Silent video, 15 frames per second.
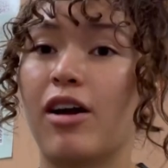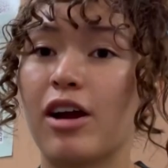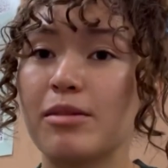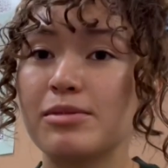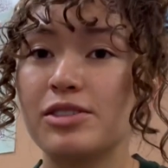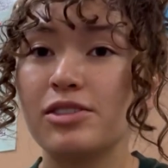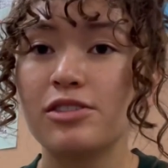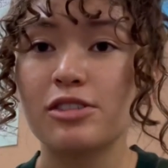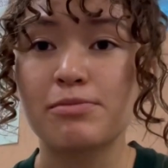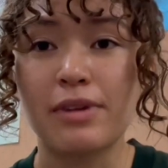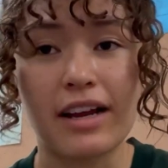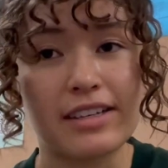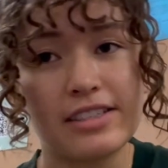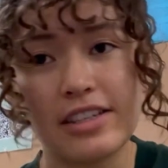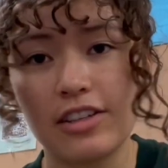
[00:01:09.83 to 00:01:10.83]
Harp shoes,
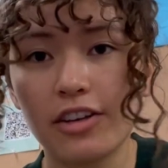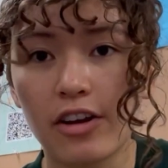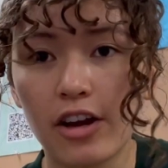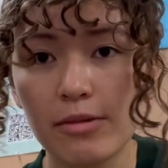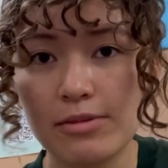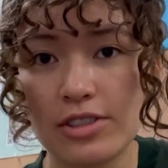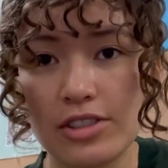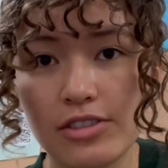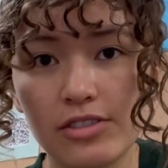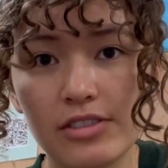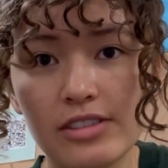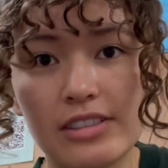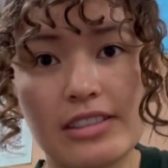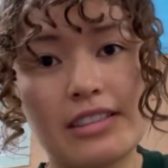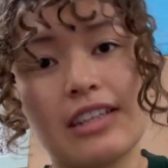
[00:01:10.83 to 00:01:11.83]
practicing in your harp
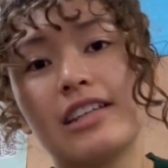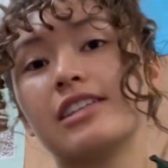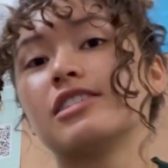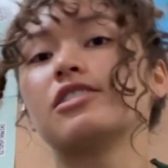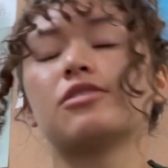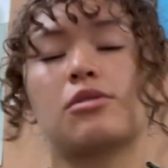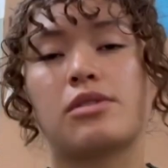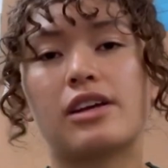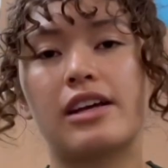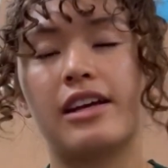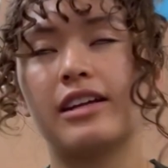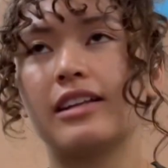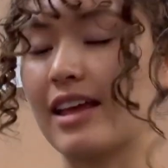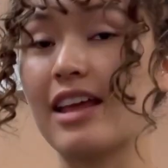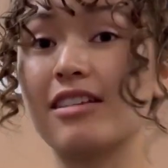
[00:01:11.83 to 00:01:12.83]
shoes is so
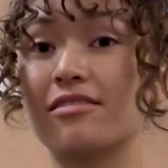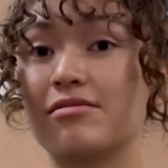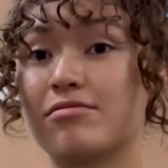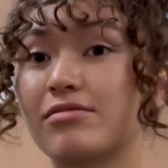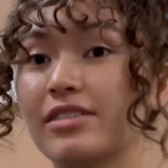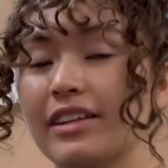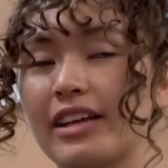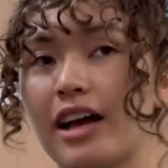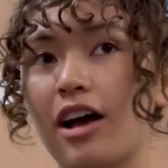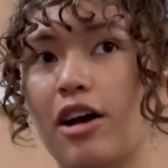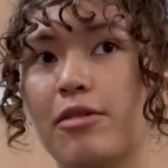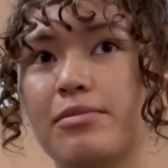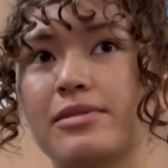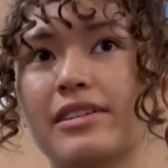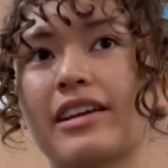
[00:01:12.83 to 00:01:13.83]
good. It really
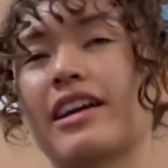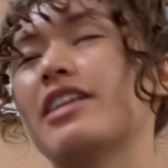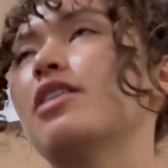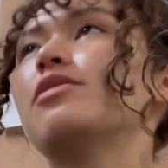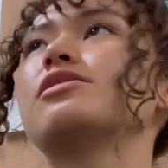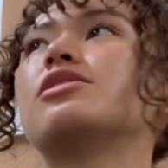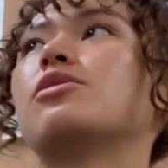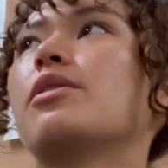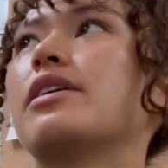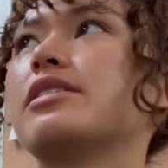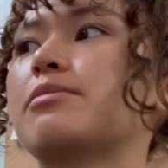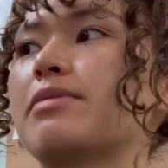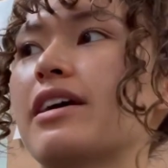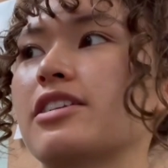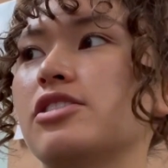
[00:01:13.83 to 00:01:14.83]
helps. Like, I know it's annoying
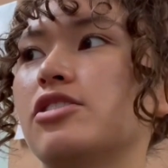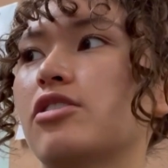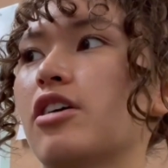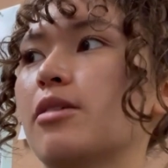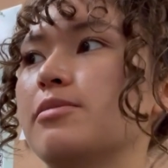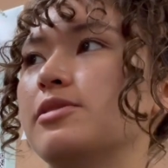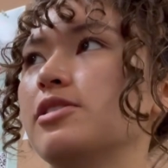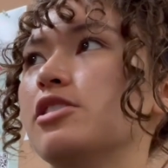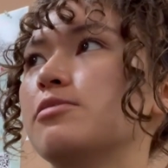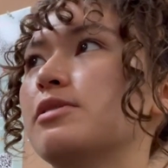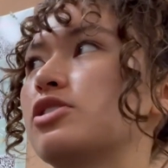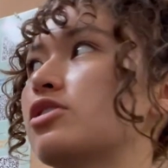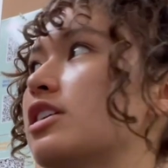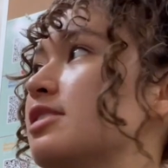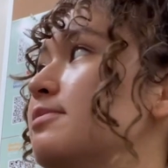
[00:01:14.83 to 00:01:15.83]
to practice in your harp shoes,
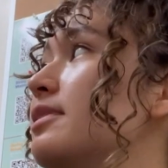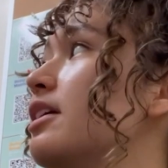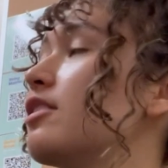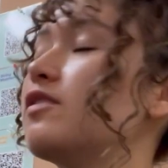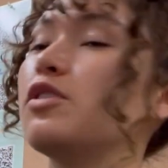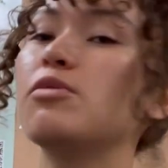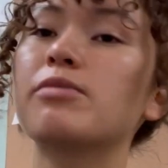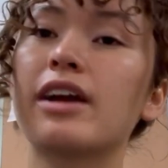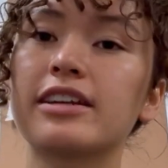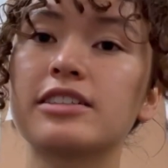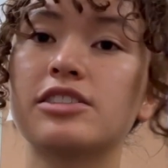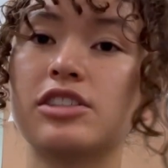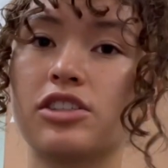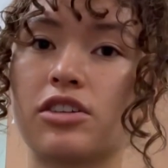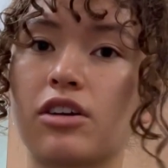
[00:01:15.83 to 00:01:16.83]
but trust me, if you
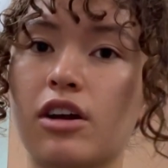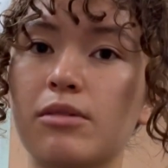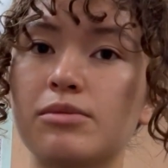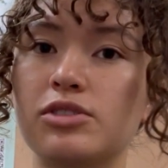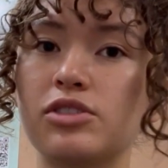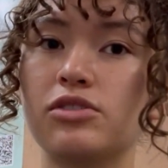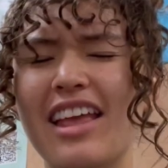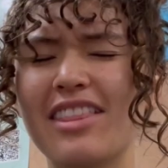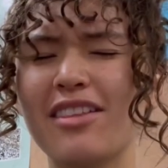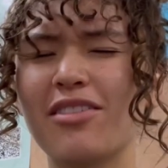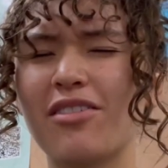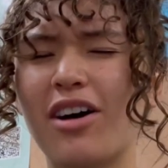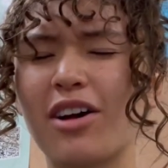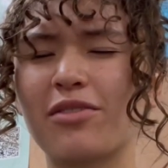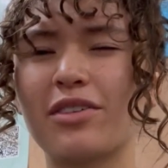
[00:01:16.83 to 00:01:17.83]
practice in your harp shoes, in the
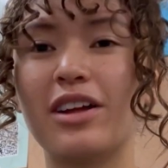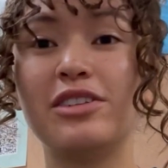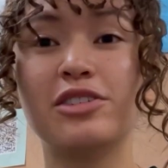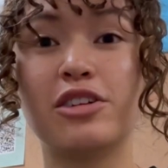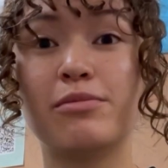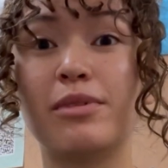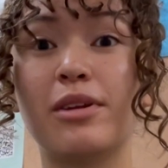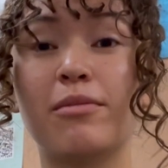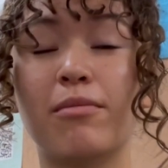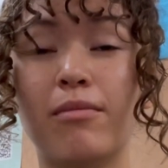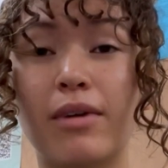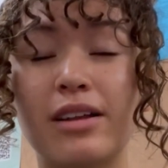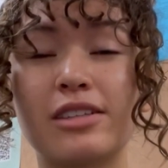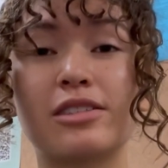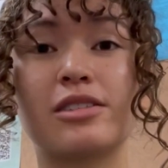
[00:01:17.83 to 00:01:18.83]
long run, you'll be
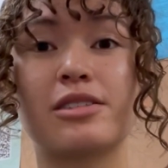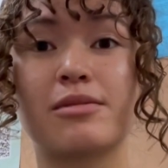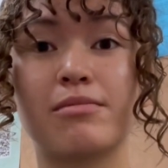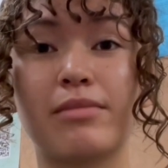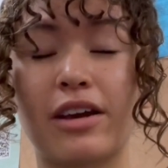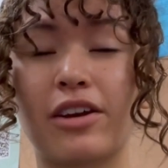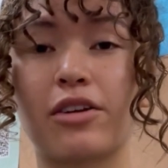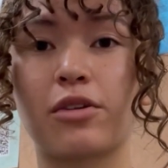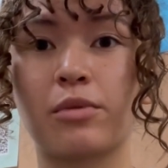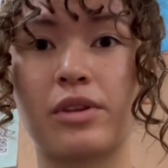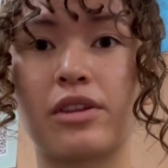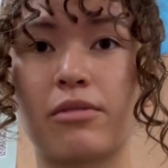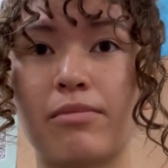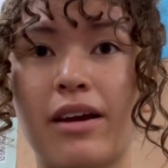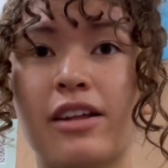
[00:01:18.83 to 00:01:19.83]
much better
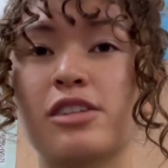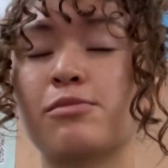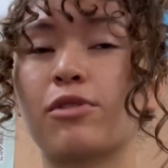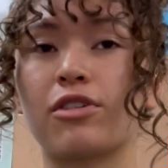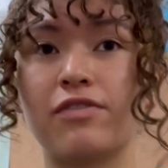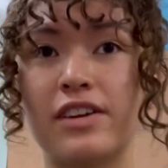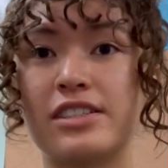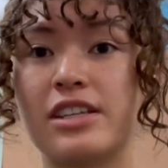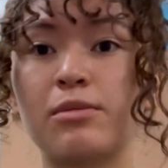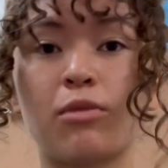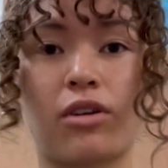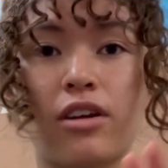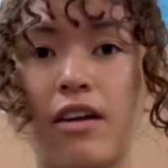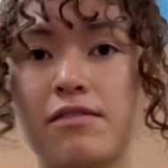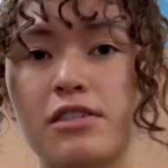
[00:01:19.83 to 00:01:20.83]
with your pedals, more efficient,
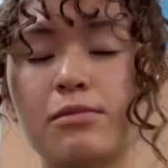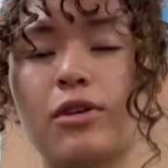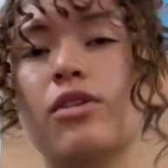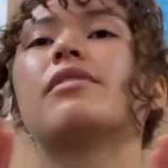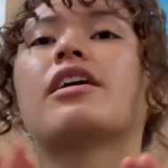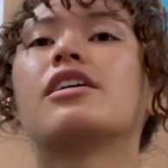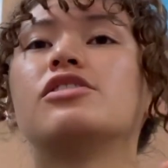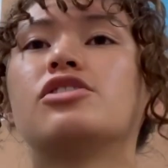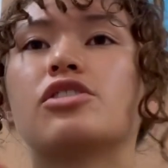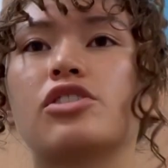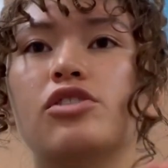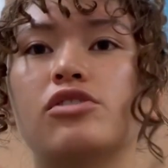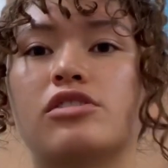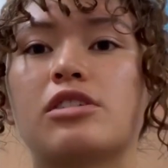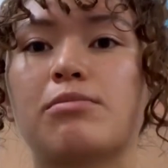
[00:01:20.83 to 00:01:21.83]
more comfortable, because you're
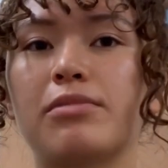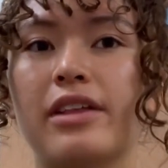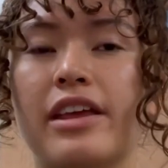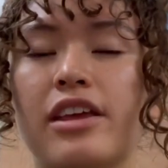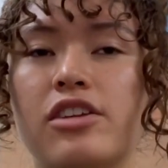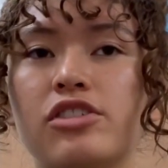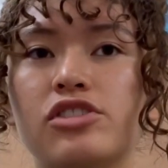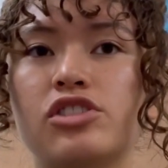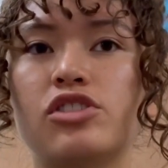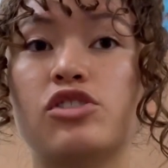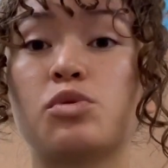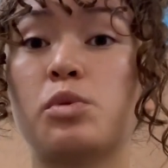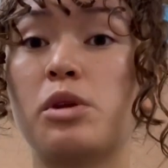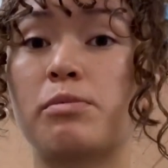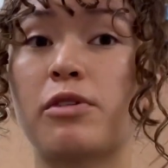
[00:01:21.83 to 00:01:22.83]
used to playing in your
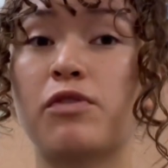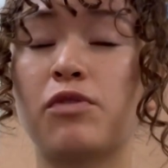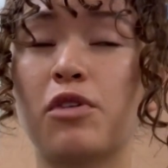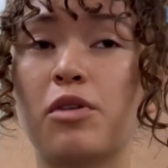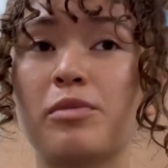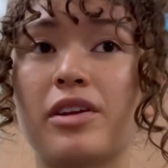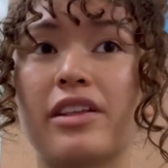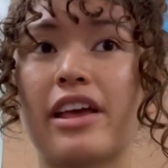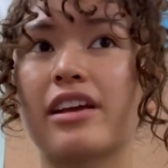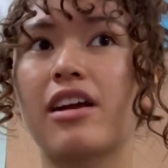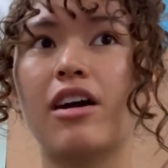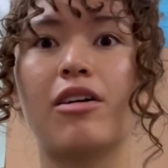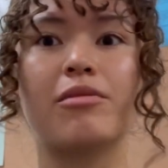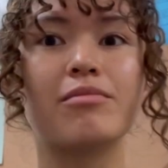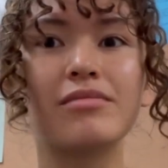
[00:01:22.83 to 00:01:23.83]
shoes. When you perform, you're like,
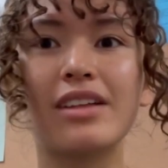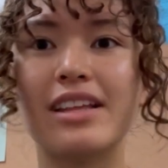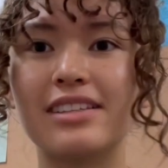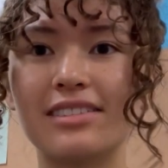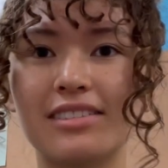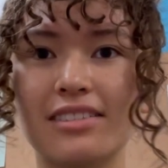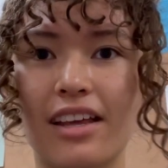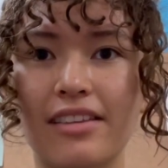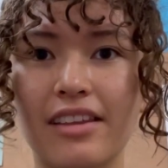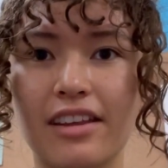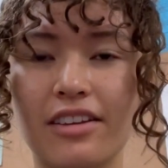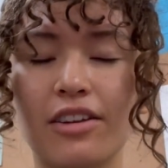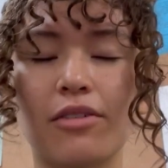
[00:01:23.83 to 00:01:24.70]
oh, it's nothing